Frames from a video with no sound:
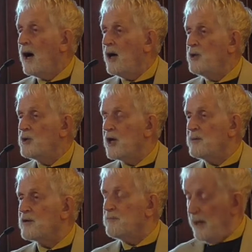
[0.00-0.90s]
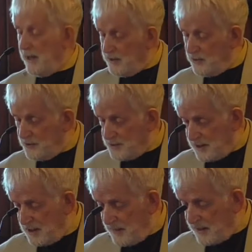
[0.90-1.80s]
I heard a bit of bad news
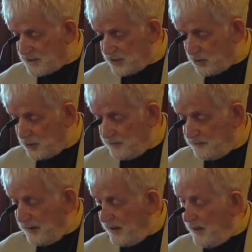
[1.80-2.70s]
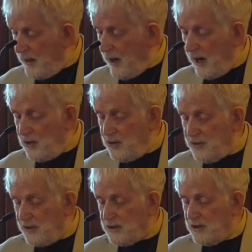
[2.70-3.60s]
in amongst the good. I heard
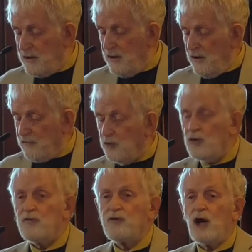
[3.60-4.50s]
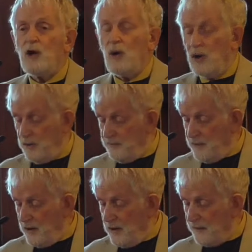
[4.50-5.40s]
that the full
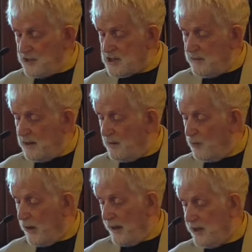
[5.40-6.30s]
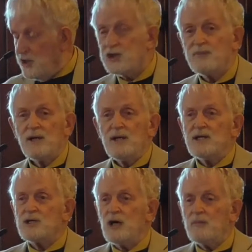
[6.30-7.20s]
flow-on of this minimum wage
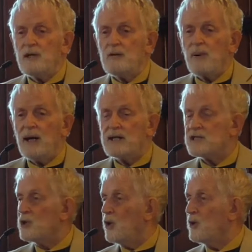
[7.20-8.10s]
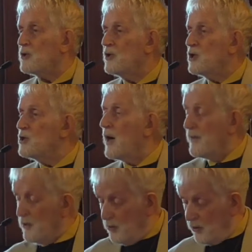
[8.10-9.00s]
is not being passed on to
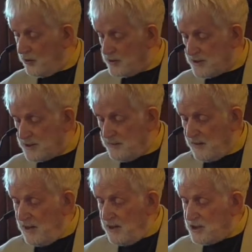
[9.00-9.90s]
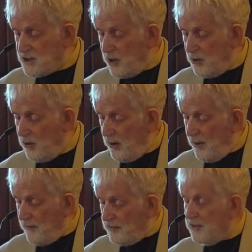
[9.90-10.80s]
other workers. So
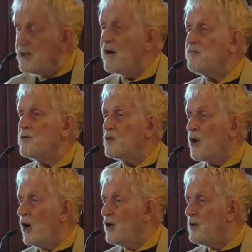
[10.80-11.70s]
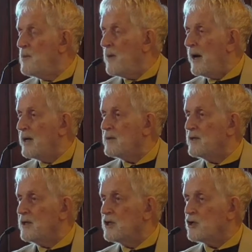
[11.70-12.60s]
the government will only be paying
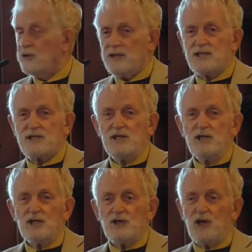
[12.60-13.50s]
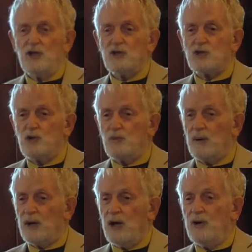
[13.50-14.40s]
the increase to those who are
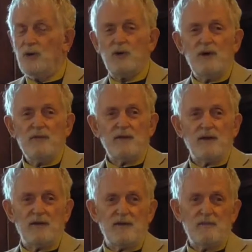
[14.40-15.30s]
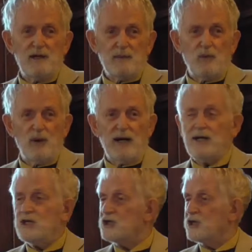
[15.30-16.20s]
below the minimum
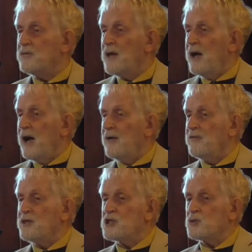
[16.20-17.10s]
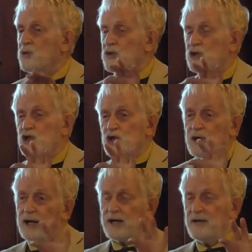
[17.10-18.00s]
wage, and this will
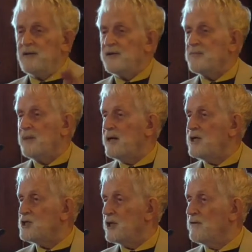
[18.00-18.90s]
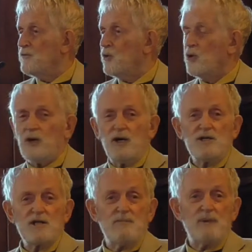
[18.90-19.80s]
shrink the margin for all
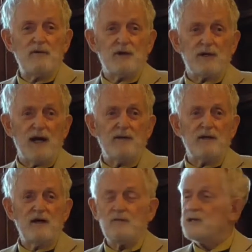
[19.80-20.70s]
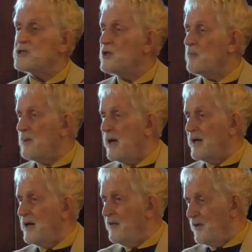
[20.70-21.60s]
those above it, and the government is not
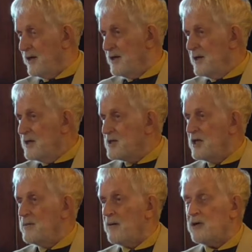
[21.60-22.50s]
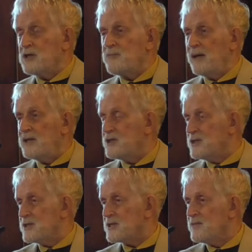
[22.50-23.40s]
paying anything to keep up those
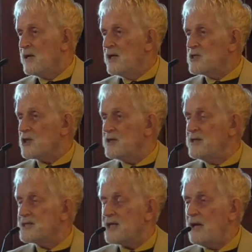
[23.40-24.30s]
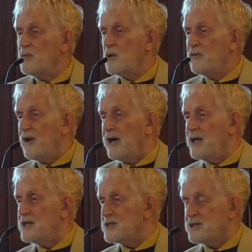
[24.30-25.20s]
margins. So these same welfare
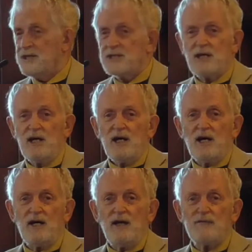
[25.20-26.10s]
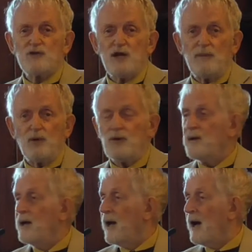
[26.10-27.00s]
agencies are going to have
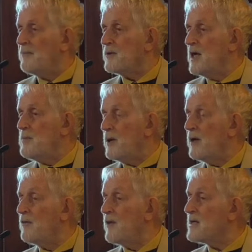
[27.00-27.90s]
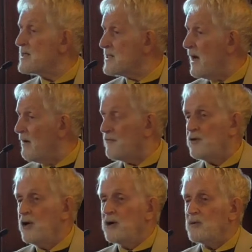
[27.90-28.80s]
trouble keeping their staff.
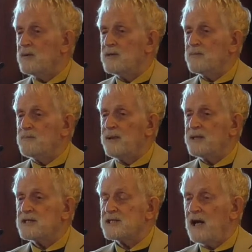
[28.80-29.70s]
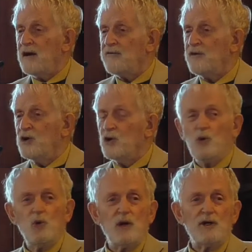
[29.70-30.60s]
Better staff
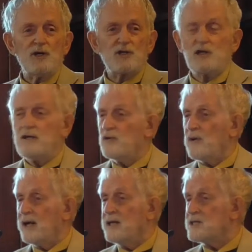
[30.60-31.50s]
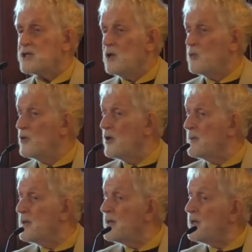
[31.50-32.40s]
who deserve a raise will not
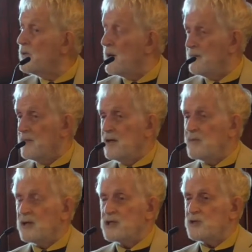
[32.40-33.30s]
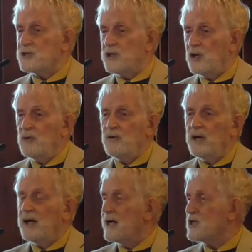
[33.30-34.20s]
be getting one because there is no
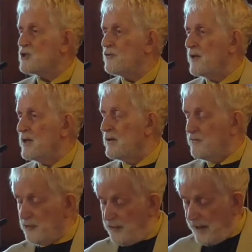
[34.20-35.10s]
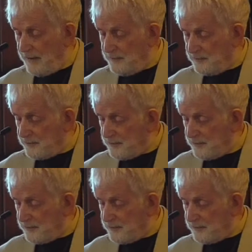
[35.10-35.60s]
extra funding for that.